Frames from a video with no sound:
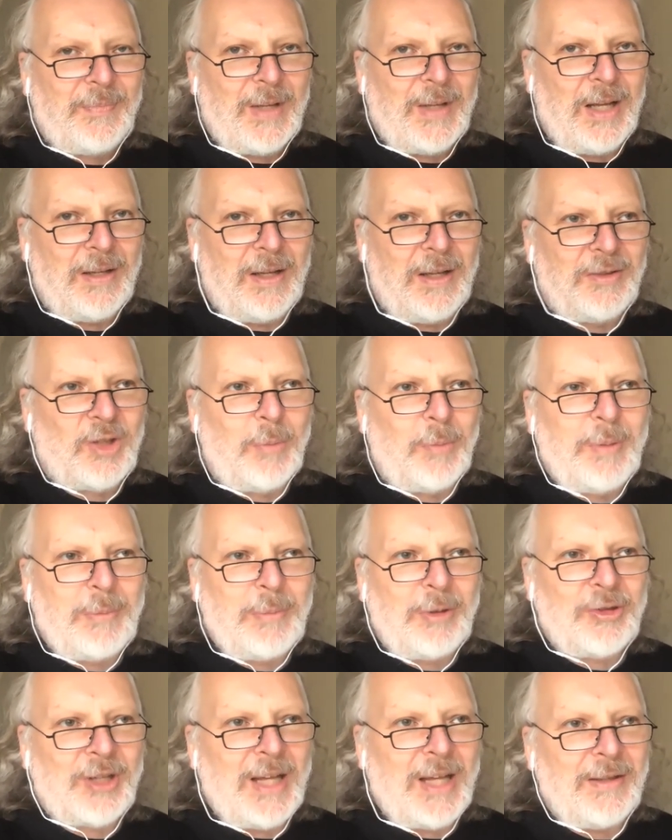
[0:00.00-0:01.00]
And some
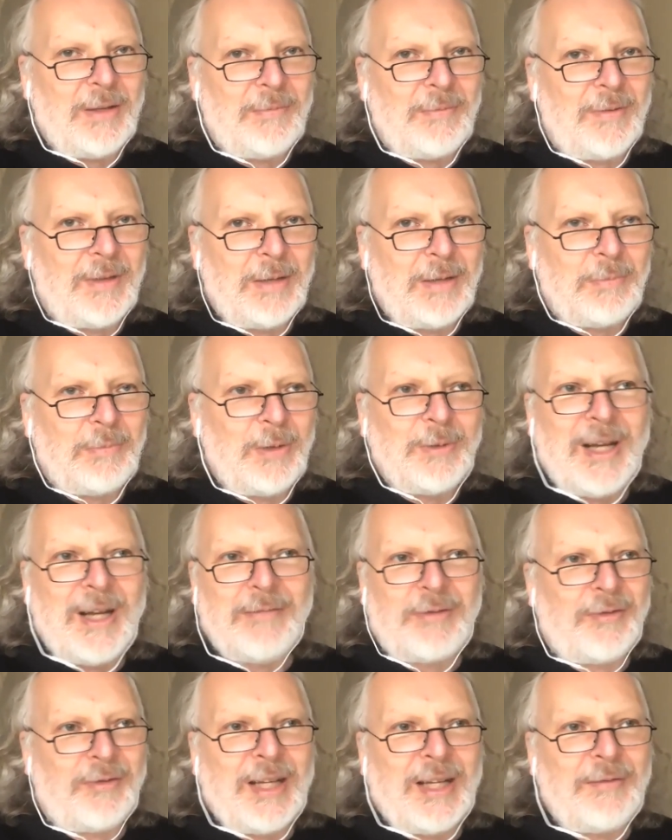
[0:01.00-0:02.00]
people are saying that they will
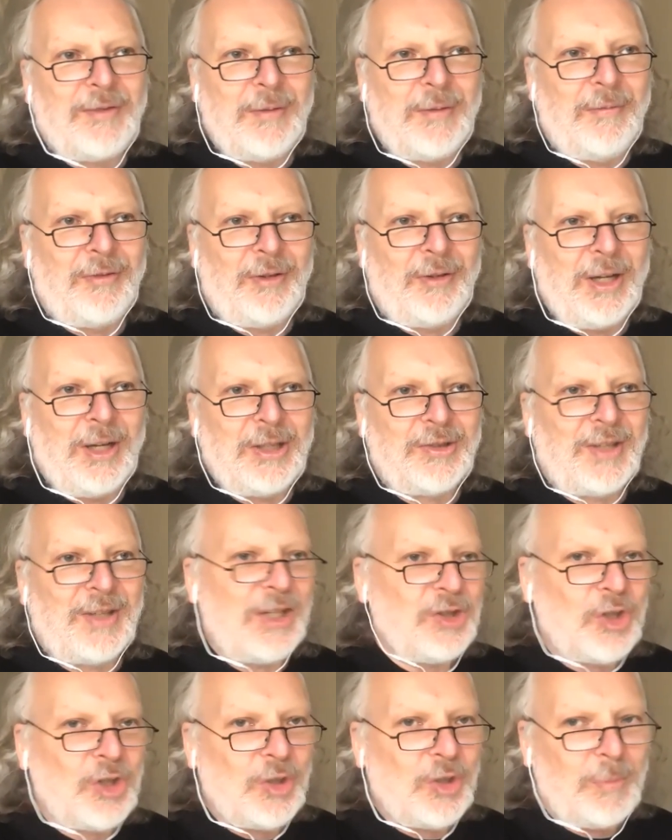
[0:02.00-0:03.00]
never forgive them for it, because they
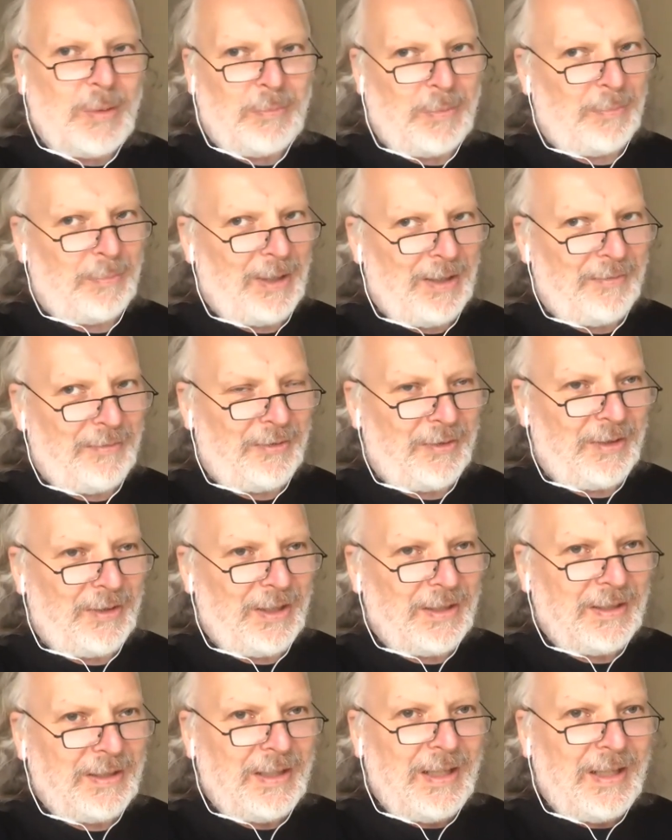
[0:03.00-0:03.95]
should have been prepared for it.